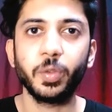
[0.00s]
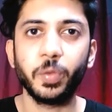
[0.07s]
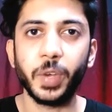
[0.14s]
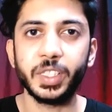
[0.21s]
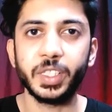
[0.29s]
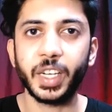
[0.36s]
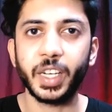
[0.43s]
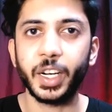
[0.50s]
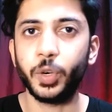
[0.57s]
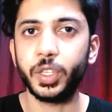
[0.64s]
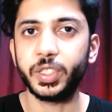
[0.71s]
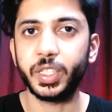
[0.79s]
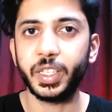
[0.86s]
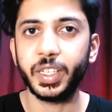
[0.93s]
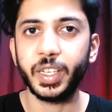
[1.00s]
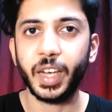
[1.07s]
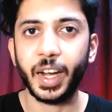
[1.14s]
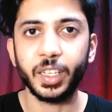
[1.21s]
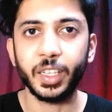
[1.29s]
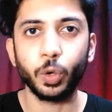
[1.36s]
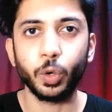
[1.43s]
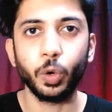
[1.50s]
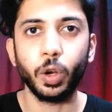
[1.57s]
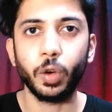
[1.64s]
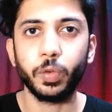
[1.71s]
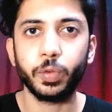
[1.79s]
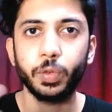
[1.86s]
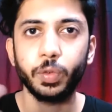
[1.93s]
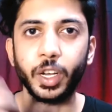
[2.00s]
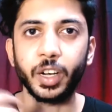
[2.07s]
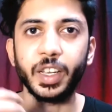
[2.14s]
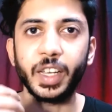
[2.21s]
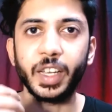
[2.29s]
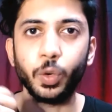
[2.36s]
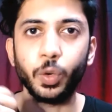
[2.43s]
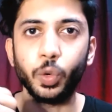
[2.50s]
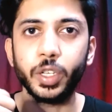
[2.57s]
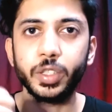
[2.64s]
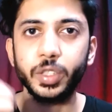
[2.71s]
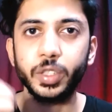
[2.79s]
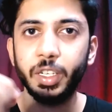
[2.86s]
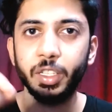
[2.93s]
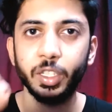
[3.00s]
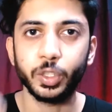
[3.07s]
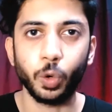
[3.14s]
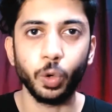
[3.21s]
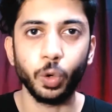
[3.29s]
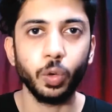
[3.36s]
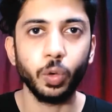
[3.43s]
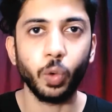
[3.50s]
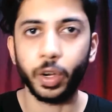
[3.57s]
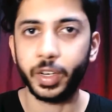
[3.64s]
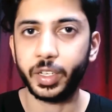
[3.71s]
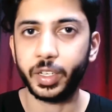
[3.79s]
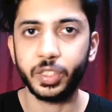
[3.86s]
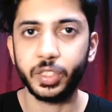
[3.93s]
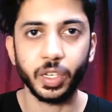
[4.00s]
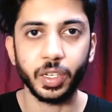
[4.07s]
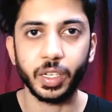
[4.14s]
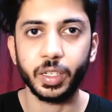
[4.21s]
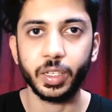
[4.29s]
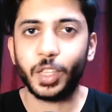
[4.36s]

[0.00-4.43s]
facing adversity, and the role of turning inwards in this whole warrior journey.